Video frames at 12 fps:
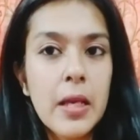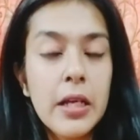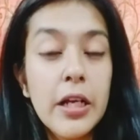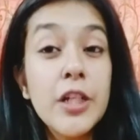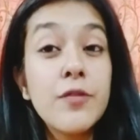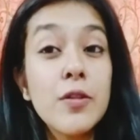
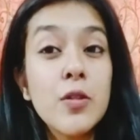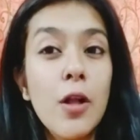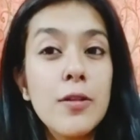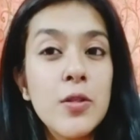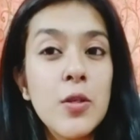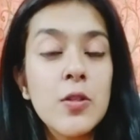It was
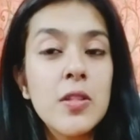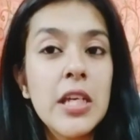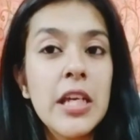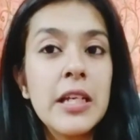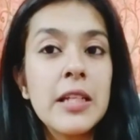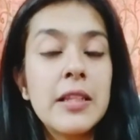also
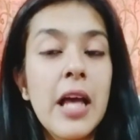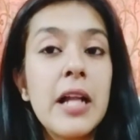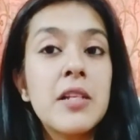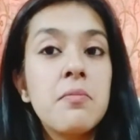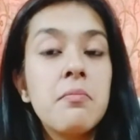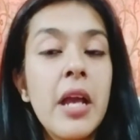seen
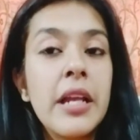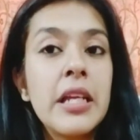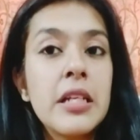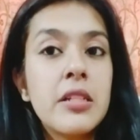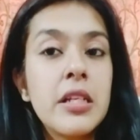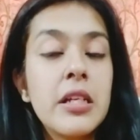that
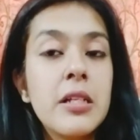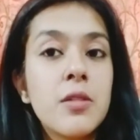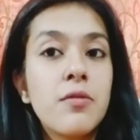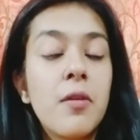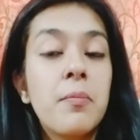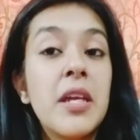many
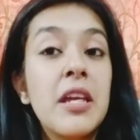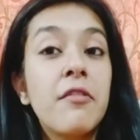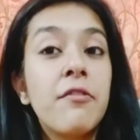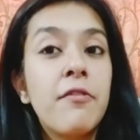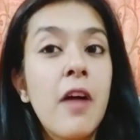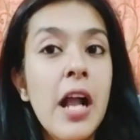deals were being
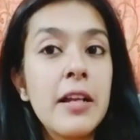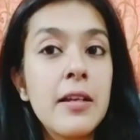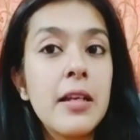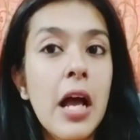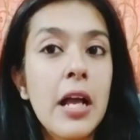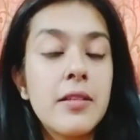
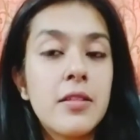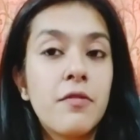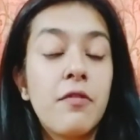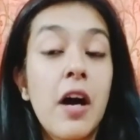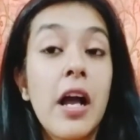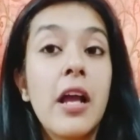finalized
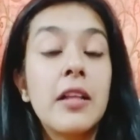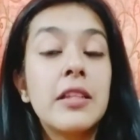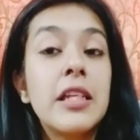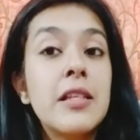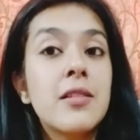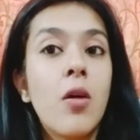via
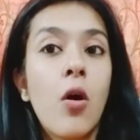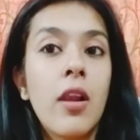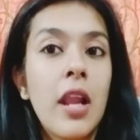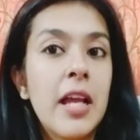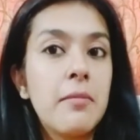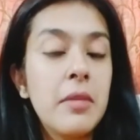these
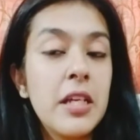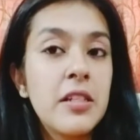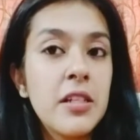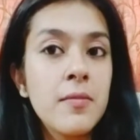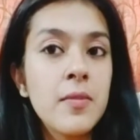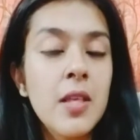online
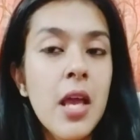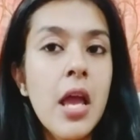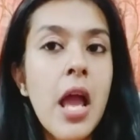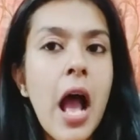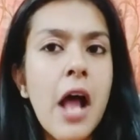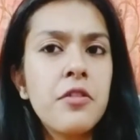mediums
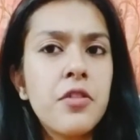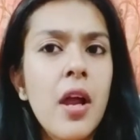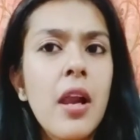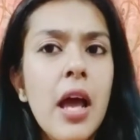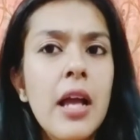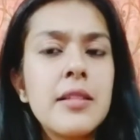and
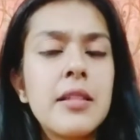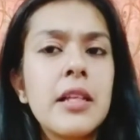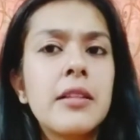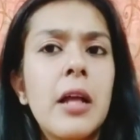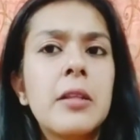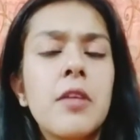
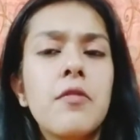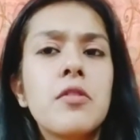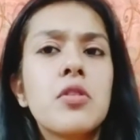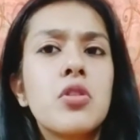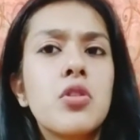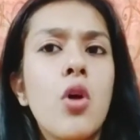realizing that there
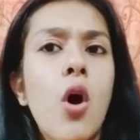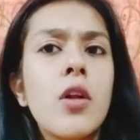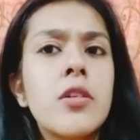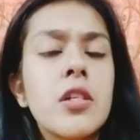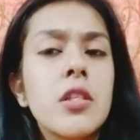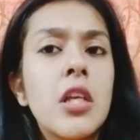was
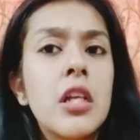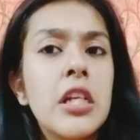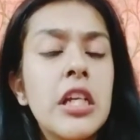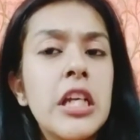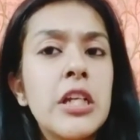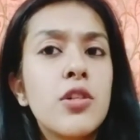not the
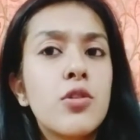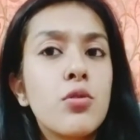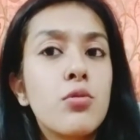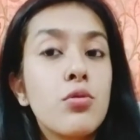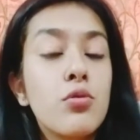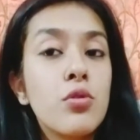need
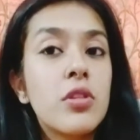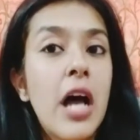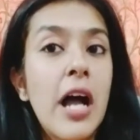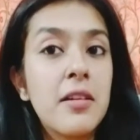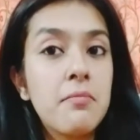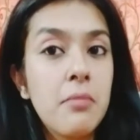to do
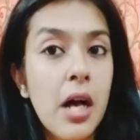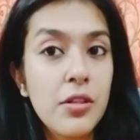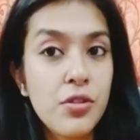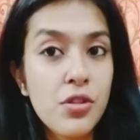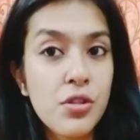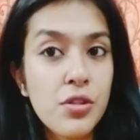that
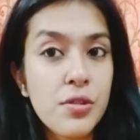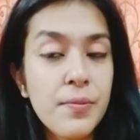much.